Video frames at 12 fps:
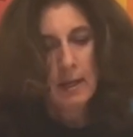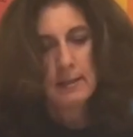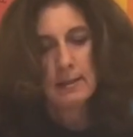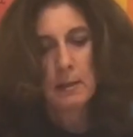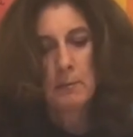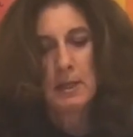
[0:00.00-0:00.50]

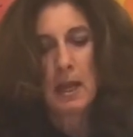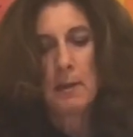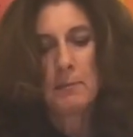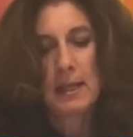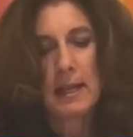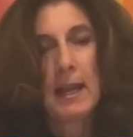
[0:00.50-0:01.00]

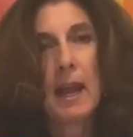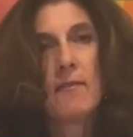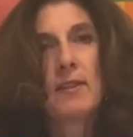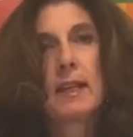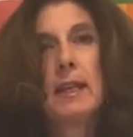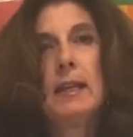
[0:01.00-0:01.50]
Sometimes I'd have
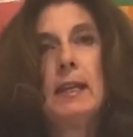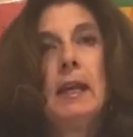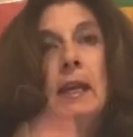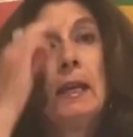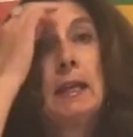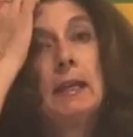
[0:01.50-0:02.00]
the
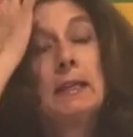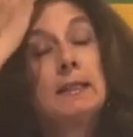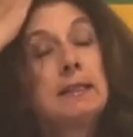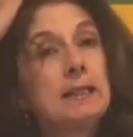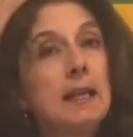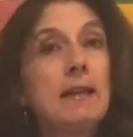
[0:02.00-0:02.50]
kids
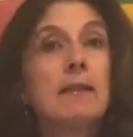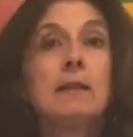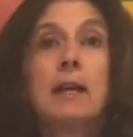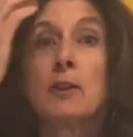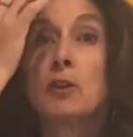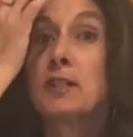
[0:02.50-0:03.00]
say the
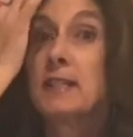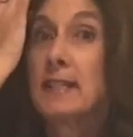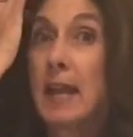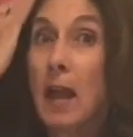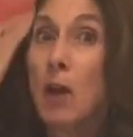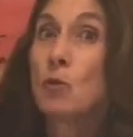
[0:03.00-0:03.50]
letter
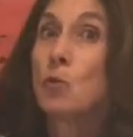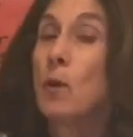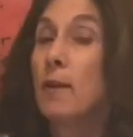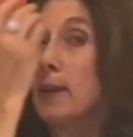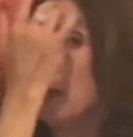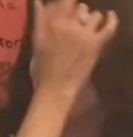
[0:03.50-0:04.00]
sound
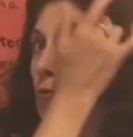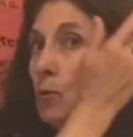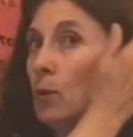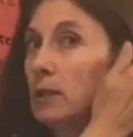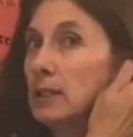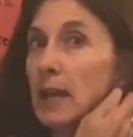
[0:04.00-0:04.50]
while they drew
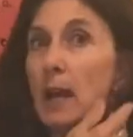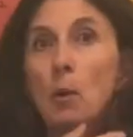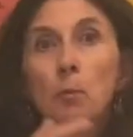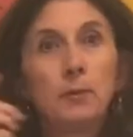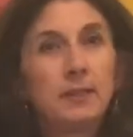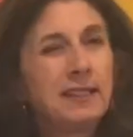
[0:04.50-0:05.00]
it to
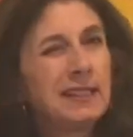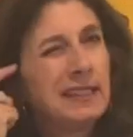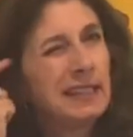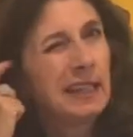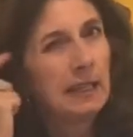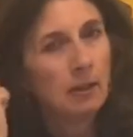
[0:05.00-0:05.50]
help
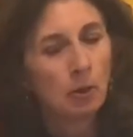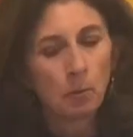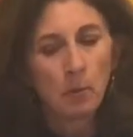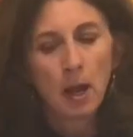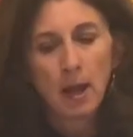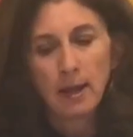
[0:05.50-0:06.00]
stick in their
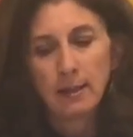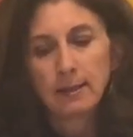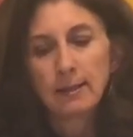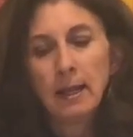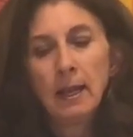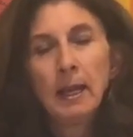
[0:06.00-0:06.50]
minds.